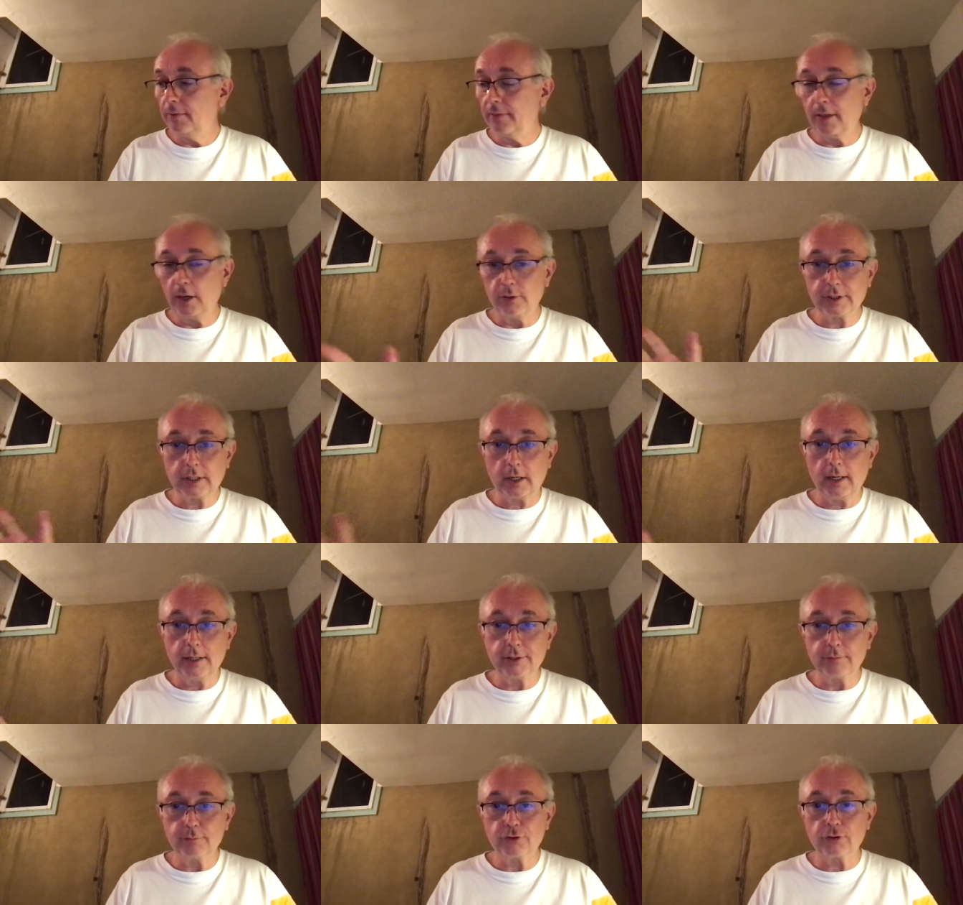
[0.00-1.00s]
those kinds
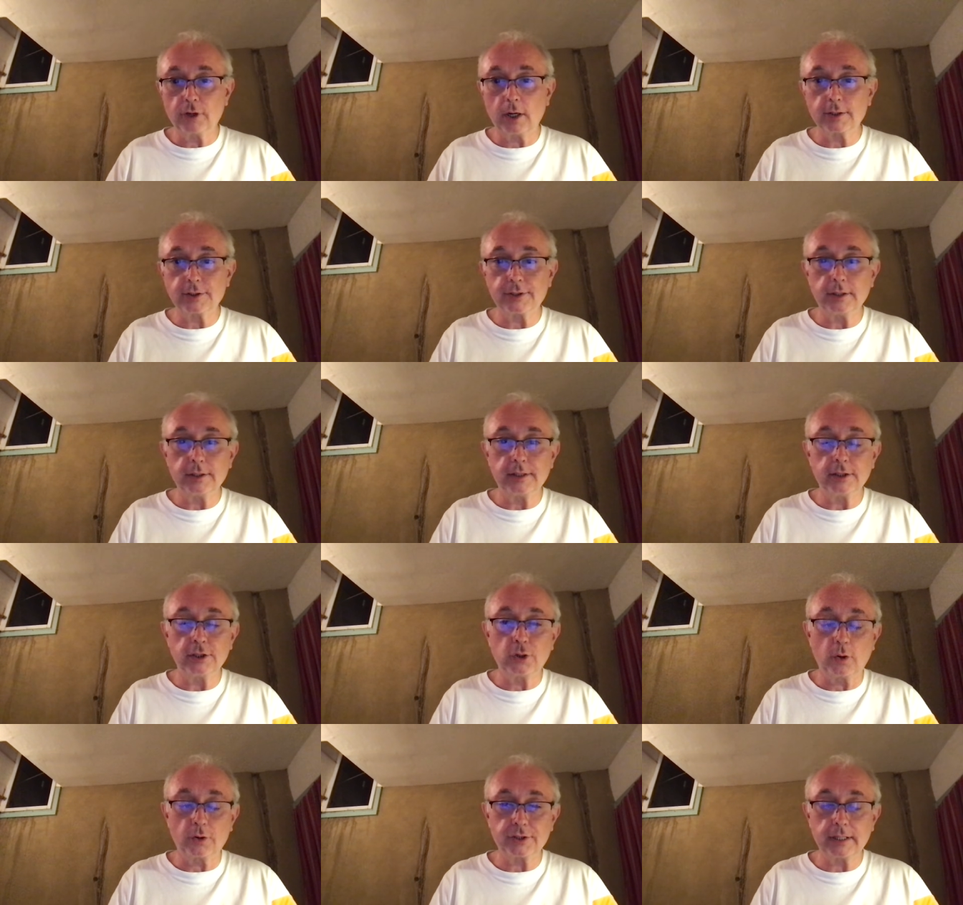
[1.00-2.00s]
of drugs that
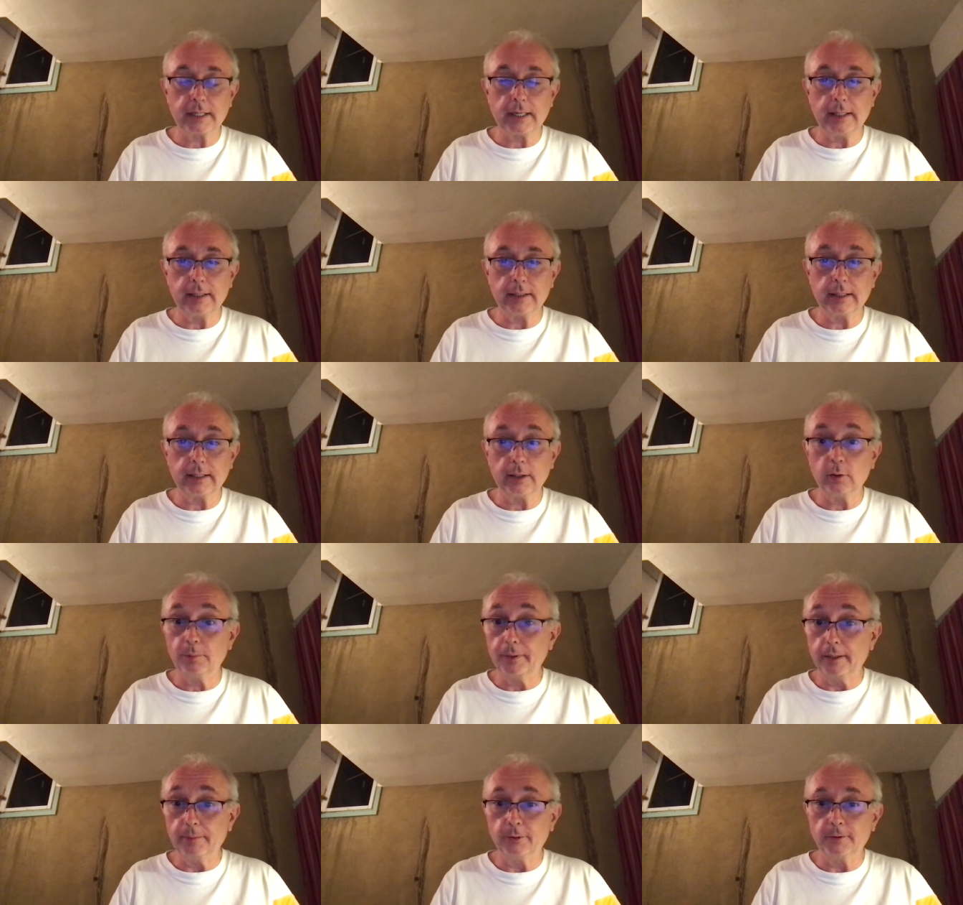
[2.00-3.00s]
intoxicate and kill
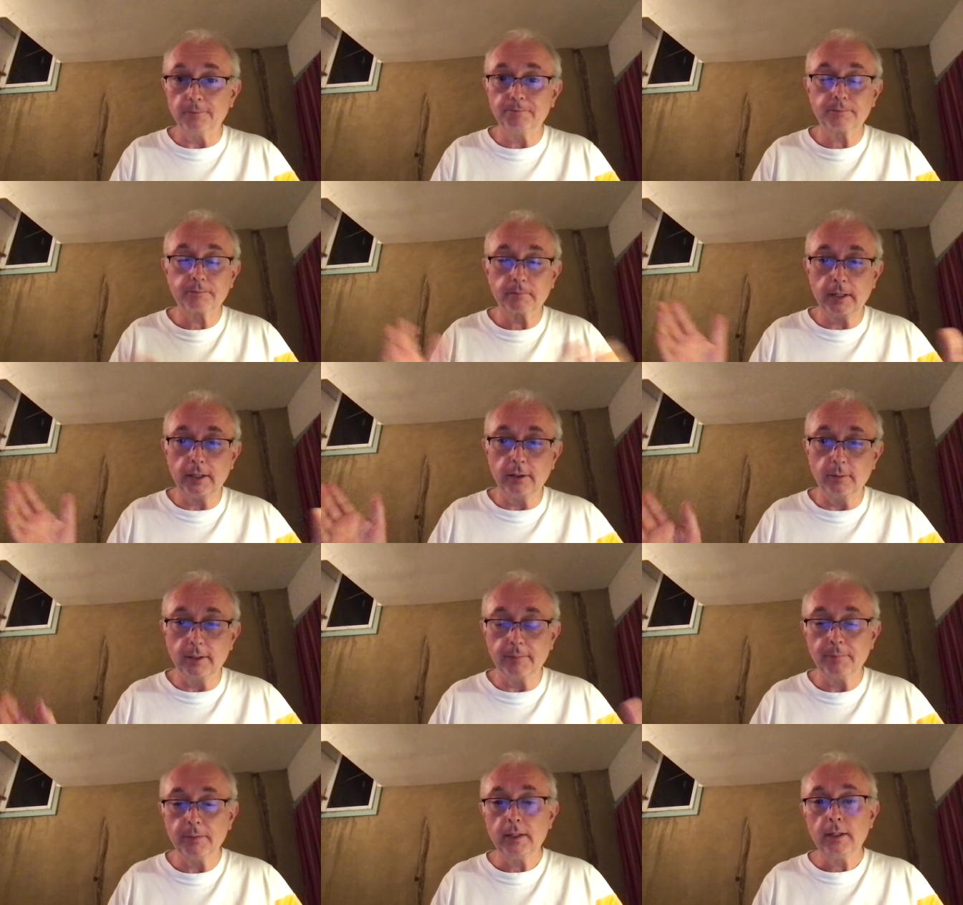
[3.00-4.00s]
people. Anyway,
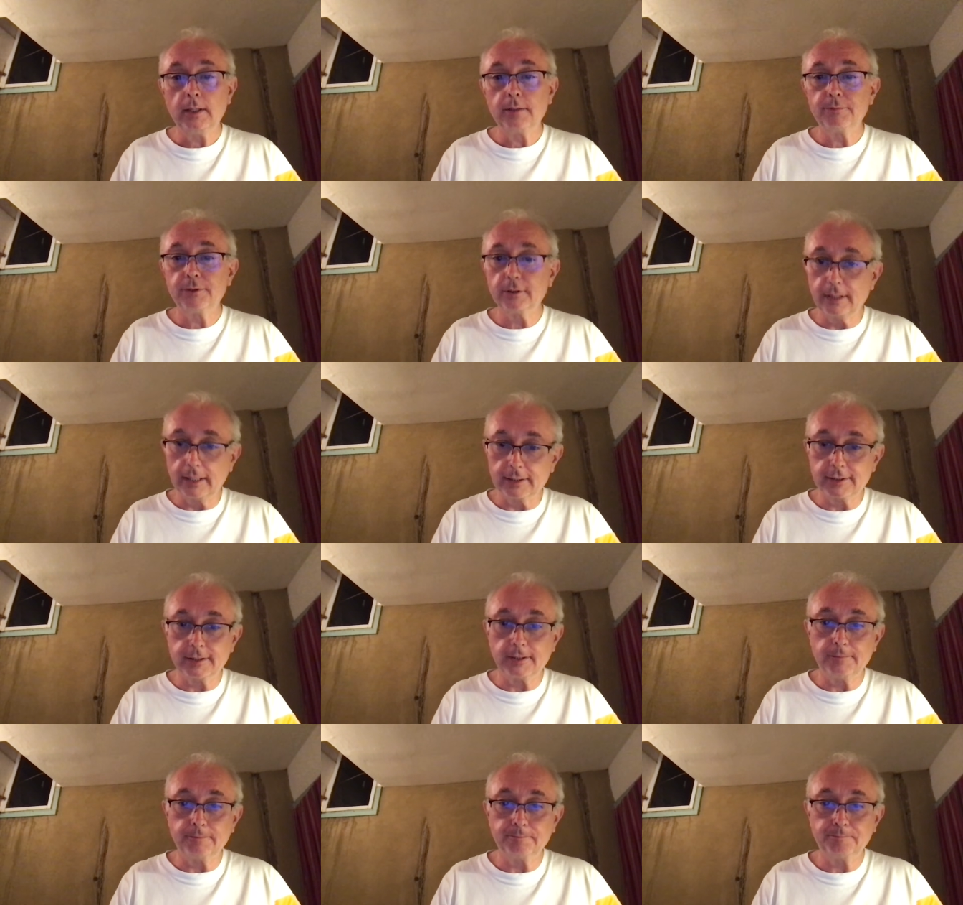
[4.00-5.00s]
till next
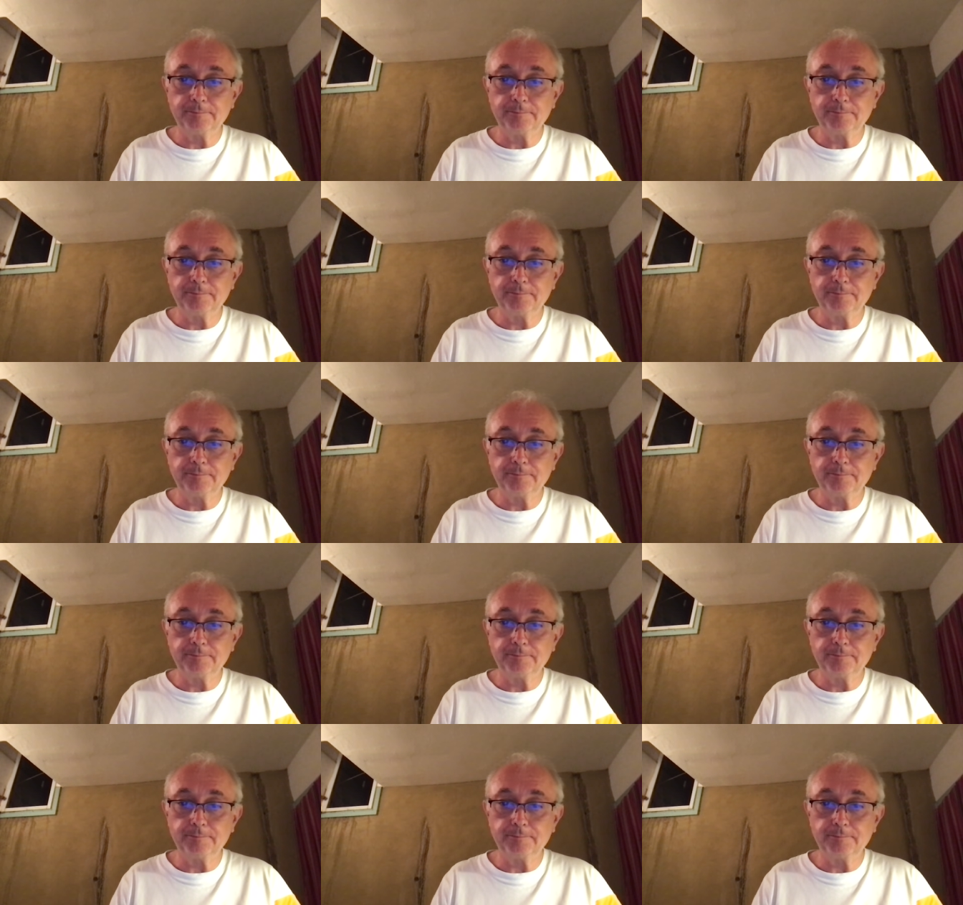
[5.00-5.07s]
time.